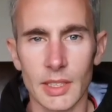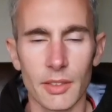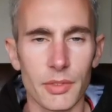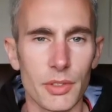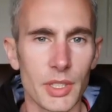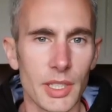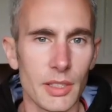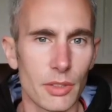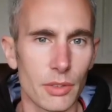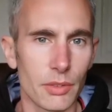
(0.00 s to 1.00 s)
And if you
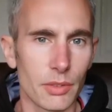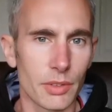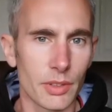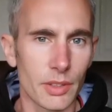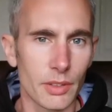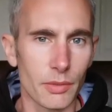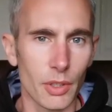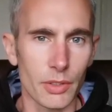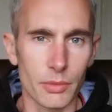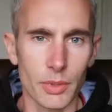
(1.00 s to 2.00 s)
need to, the
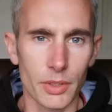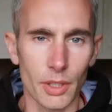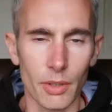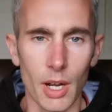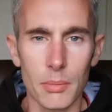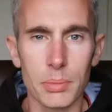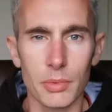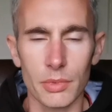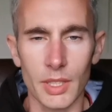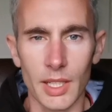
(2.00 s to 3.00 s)
volume can go up
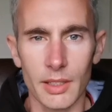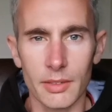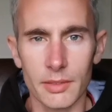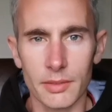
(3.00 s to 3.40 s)
or down.